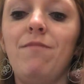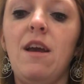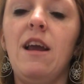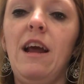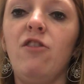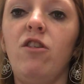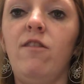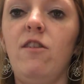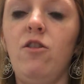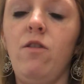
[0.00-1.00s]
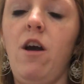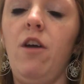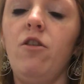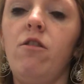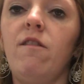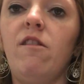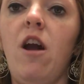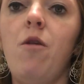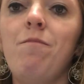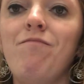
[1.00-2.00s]
And I chose to do the hot dog
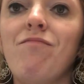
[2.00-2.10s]
style.